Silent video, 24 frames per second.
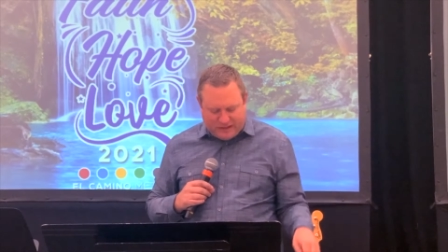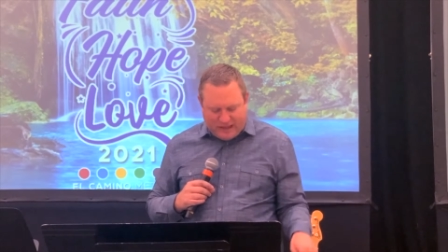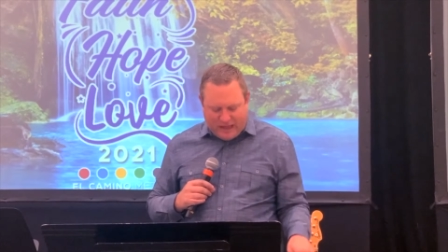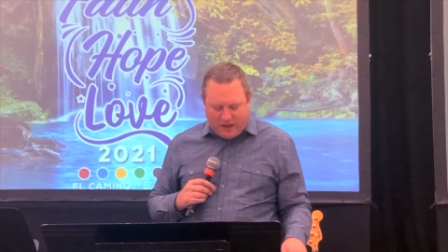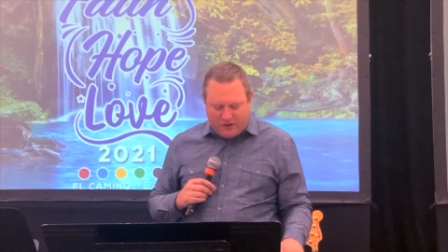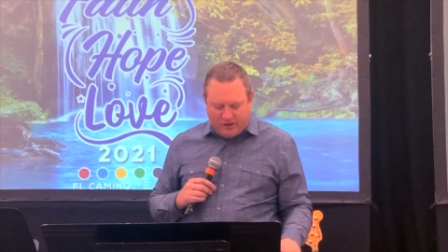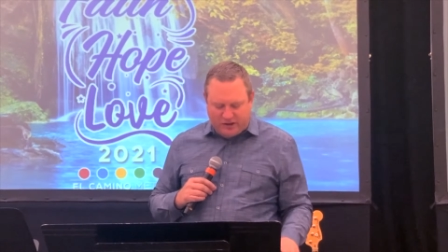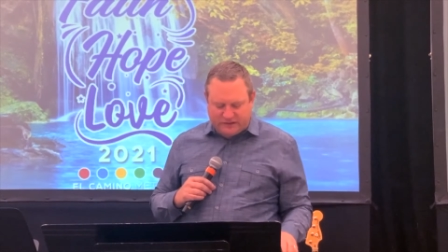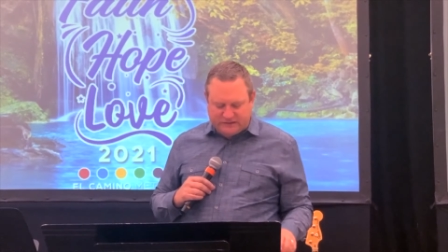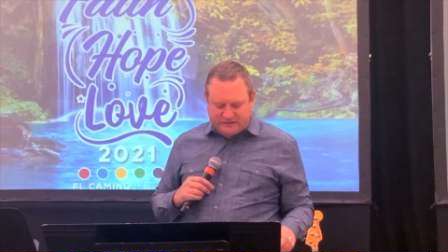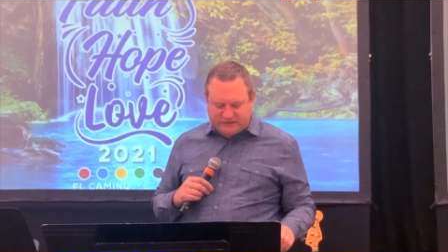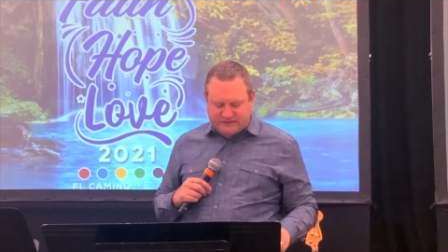
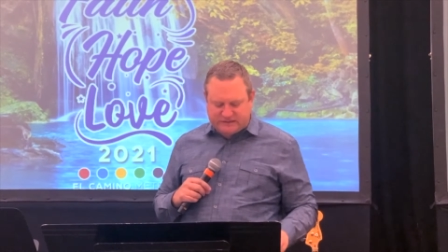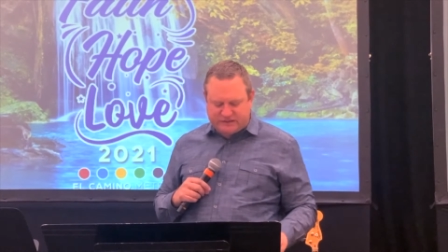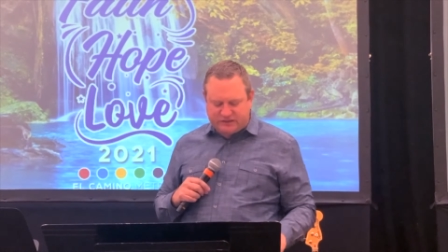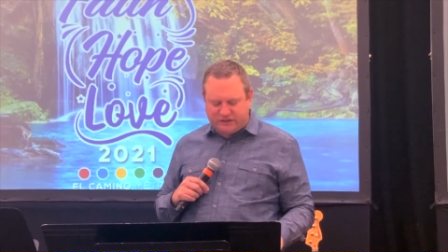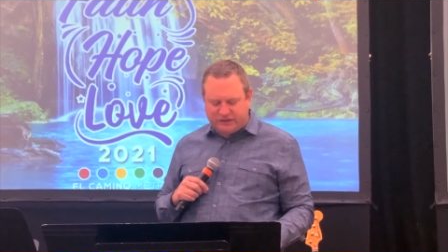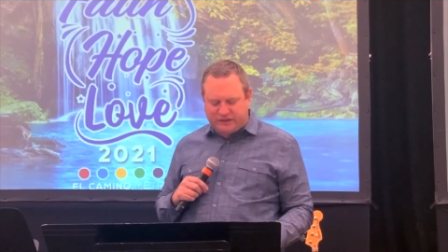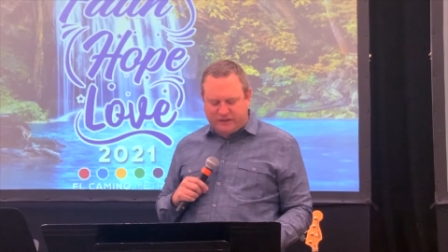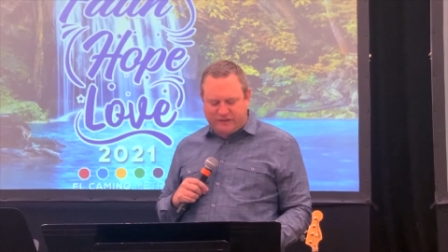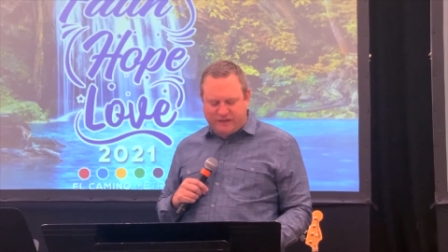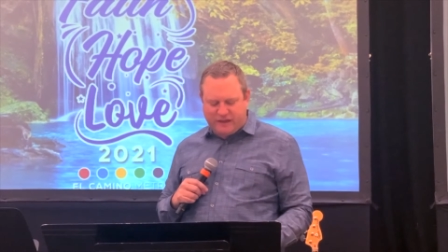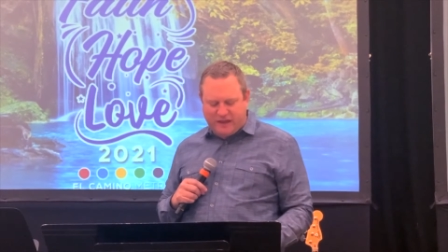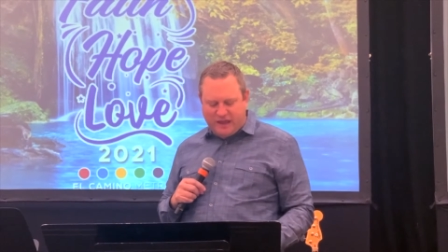cloud and
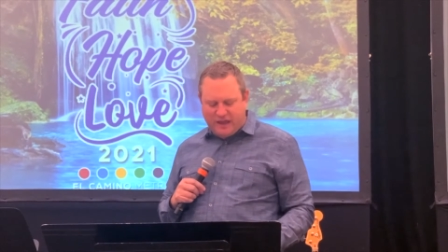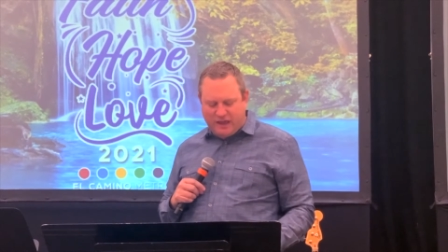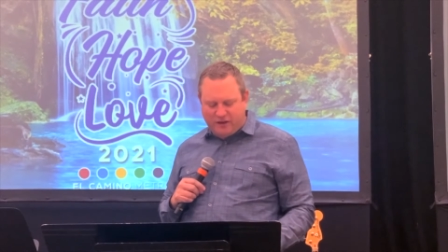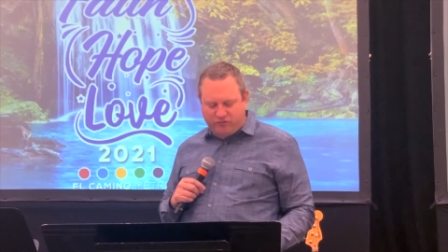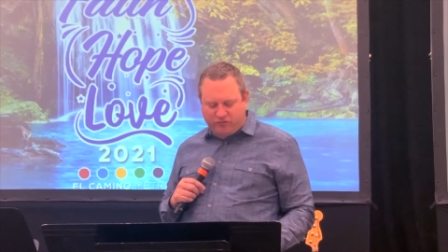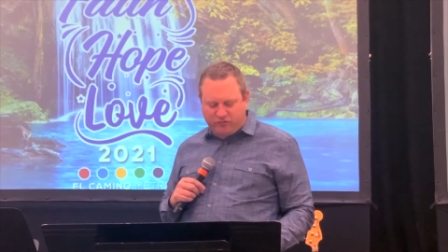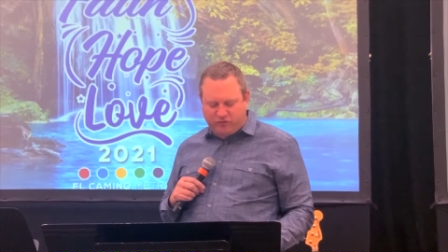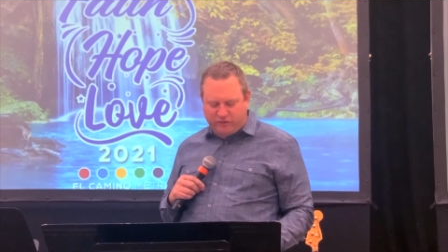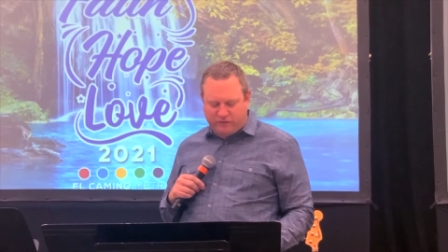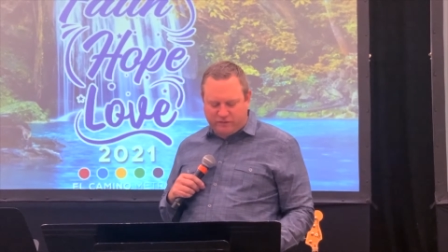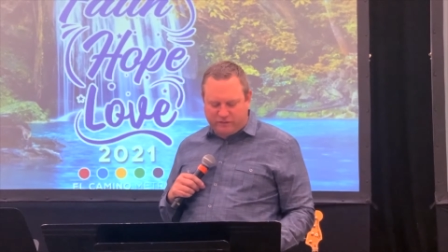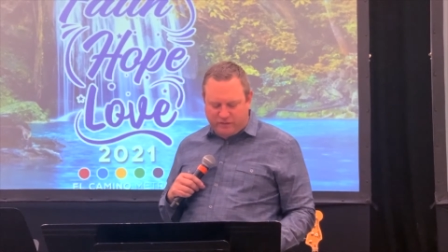stood at the
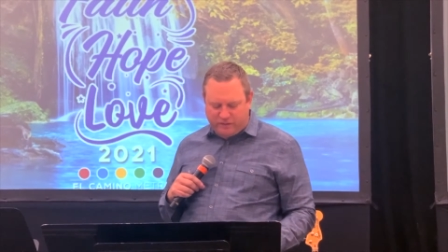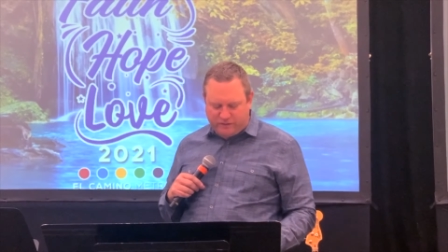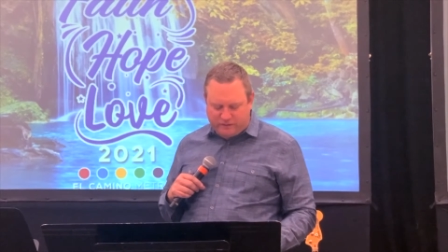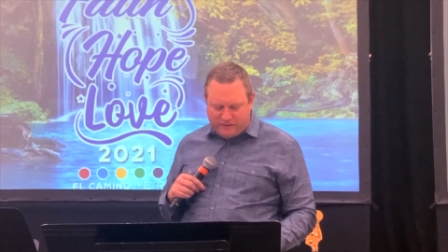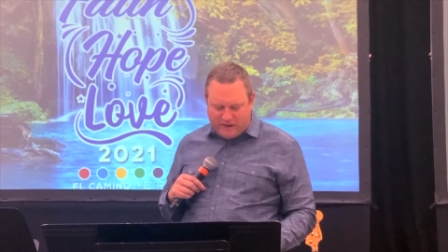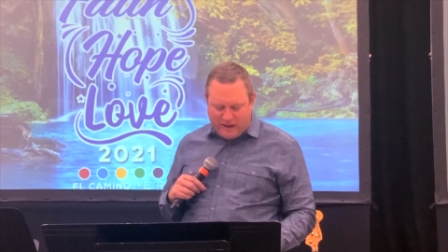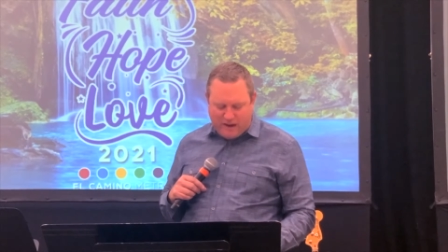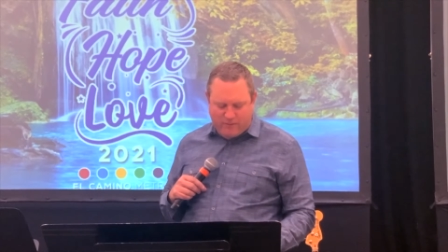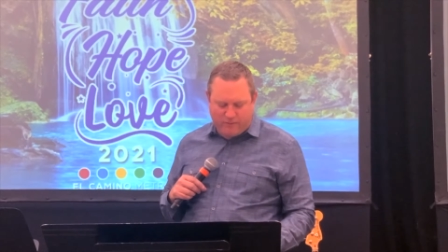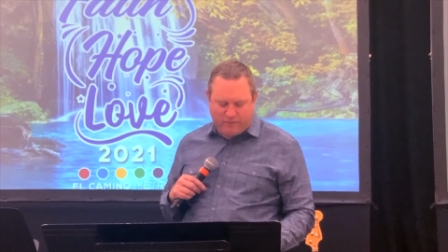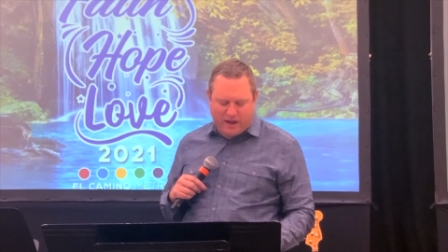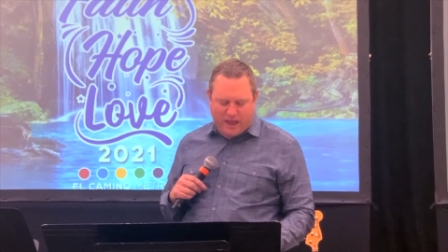entrance of
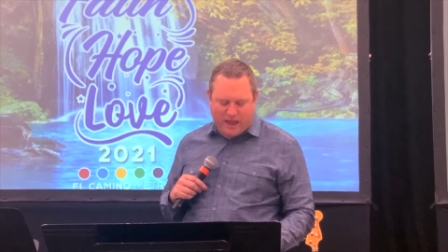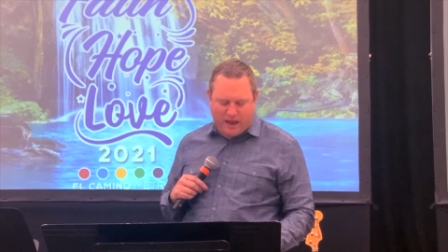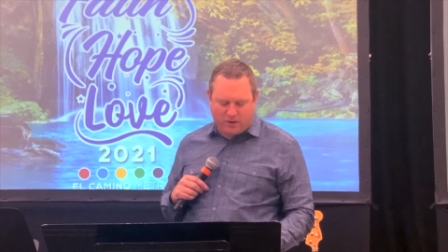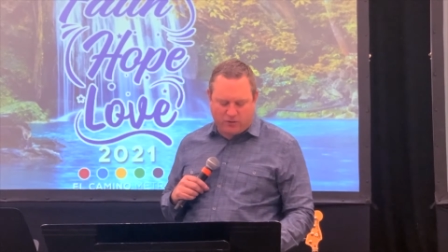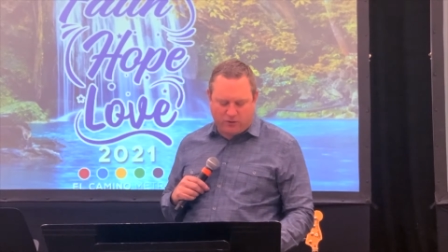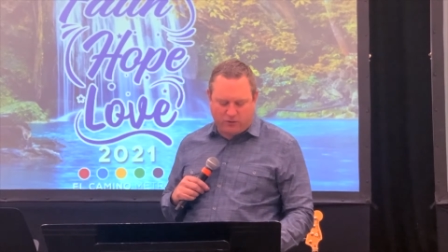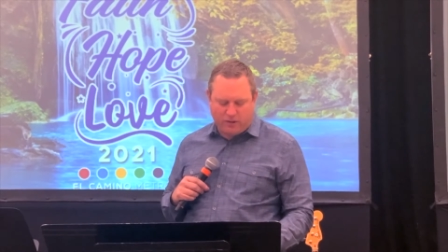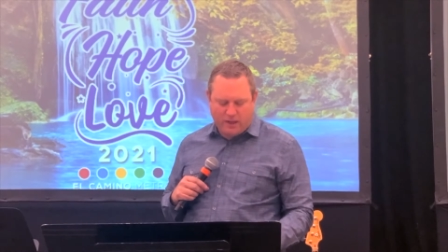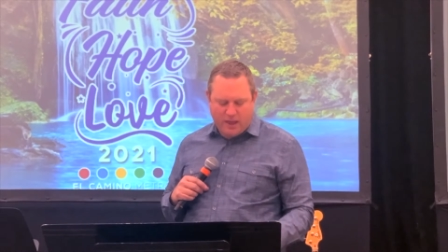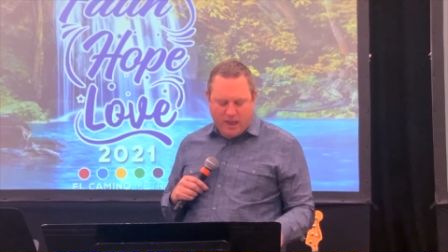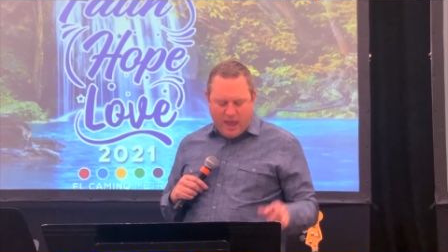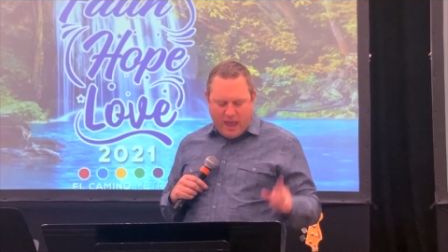the
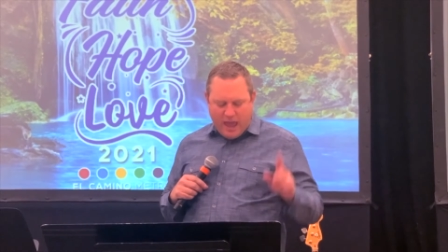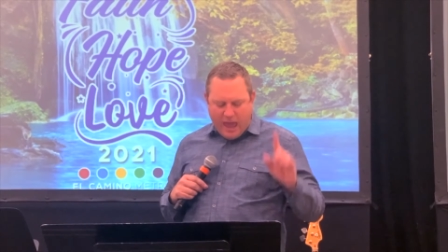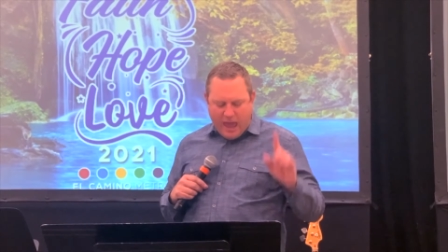tabernacle.